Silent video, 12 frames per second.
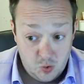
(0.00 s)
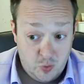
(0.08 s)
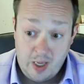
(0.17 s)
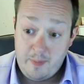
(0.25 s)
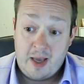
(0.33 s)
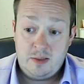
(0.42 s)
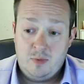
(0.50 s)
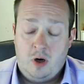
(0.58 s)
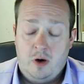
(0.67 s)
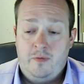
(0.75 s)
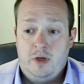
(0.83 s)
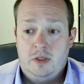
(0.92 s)
you gain back some
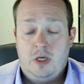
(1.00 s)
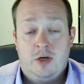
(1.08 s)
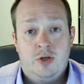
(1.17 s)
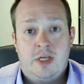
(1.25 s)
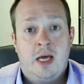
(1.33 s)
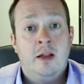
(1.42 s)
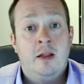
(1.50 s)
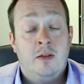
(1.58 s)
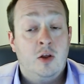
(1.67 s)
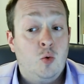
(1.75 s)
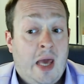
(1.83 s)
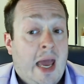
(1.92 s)
confidence,
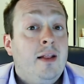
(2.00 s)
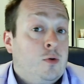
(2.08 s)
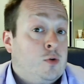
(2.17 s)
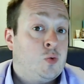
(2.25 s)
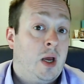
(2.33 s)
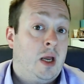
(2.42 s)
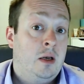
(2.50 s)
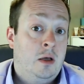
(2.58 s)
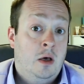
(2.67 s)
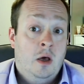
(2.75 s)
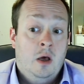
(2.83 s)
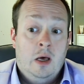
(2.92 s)
understanding that you can lose weight.
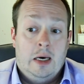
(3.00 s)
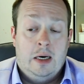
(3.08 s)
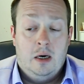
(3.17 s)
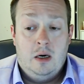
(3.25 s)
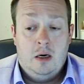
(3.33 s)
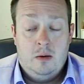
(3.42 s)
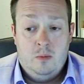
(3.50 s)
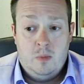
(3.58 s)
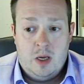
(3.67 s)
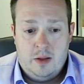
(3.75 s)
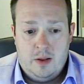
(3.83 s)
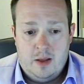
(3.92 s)

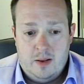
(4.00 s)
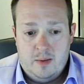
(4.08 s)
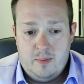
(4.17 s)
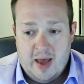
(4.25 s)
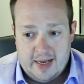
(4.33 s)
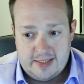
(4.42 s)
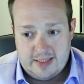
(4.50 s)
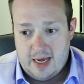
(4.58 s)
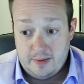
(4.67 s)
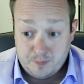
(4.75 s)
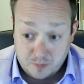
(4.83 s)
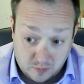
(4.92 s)
And then past
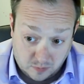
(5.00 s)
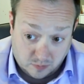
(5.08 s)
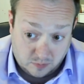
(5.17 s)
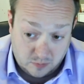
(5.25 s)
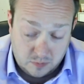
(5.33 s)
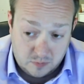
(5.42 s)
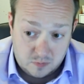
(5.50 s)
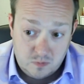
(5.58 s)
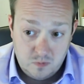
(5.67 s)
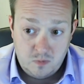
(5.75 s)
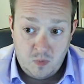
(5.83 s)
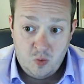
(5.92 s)
that,
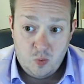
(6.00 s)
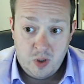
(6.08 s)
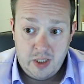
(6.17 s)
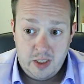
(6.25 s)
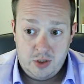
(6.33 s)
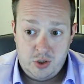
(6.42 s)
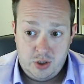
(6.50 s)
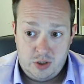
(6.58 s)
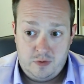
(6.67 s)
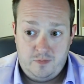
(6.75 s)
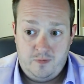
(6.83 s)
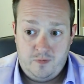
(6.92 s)
you really
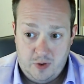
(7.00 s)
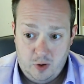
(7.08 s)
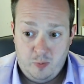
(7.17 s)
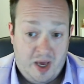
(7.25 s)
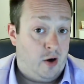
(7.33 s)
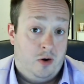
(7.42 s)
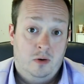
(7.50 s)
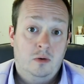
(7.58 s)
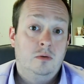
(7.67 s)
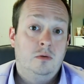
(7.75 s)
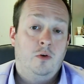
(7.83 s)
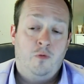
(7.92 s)
just feel better.
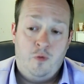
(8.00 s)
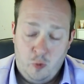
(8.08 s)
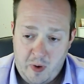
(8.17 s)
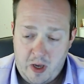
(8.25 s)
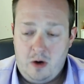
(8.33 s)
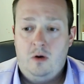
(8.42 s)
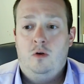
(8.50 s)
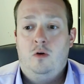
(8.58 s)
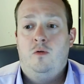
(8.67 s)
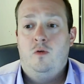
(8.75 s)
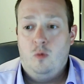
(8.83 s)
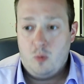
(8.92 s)
You feel better.
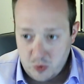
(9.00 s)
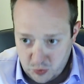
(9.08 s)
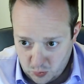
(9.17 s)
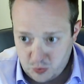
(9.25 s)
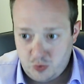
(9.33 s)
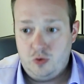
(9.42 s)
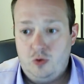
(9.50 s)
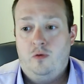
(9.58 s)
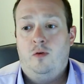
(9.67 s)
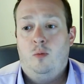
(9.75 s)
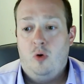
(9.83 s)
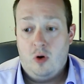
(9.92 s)
You feel more social.
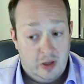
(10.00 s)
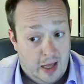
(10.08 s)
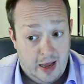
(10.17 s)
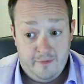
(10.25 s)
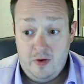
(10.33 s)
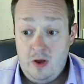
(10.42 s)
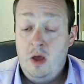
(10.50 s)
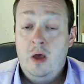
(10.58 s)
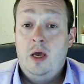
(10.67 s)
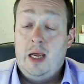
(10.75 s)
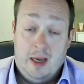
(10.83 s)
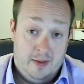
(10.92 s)
You feel more alive.
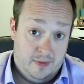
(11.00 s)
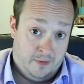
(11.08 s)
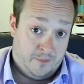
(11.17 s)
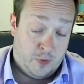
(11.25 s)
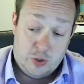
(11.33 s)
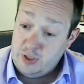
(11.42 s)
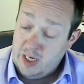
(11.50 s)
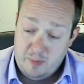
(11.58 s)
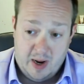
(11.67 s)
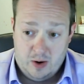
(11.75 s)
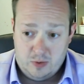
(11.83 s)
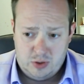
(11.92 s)
The first
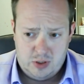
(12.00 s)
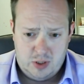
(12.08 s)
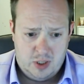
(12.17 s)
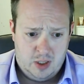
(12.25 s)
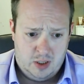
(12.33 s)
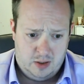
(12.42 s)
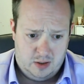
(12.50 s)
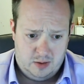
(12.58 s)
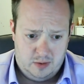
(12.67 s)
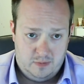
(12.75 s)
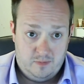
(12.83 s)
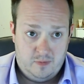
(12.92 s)
10 pounds,
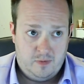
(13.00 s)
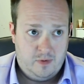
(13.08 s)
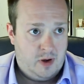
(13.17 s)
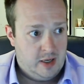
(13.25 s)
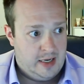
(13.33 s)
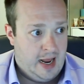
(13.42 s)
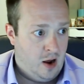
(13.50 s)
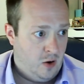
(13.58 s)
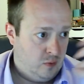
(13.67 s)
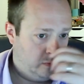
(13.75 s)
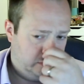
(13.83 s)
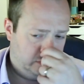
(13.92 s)

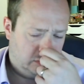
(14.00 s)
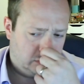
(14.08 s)
now